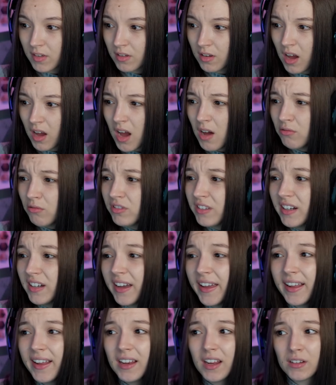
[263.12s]
How the
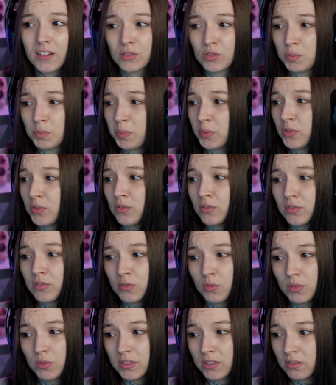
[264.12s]
hell are you supposed to
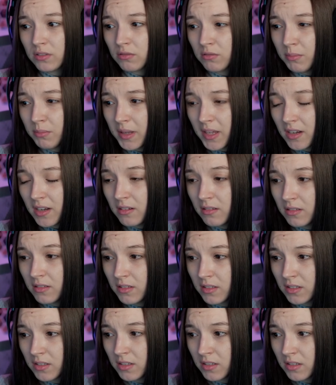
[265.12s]
squeeze through, man?
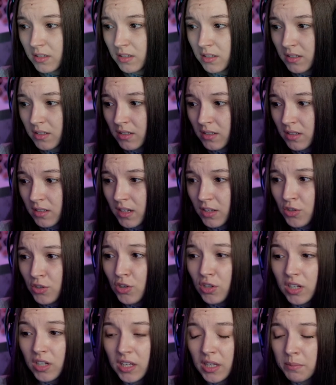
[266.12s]

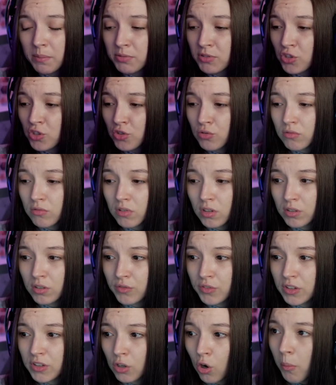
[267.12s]
Your hips should not
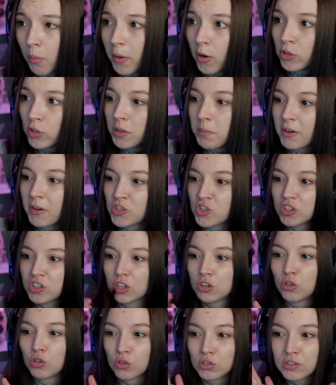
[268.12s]
fit there. Oh my god, imagine the
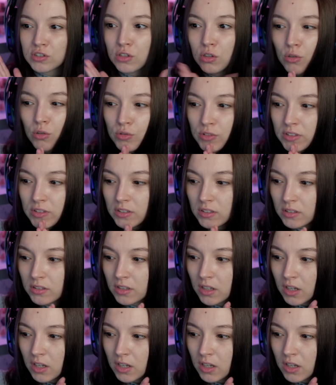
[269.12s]
doors closing.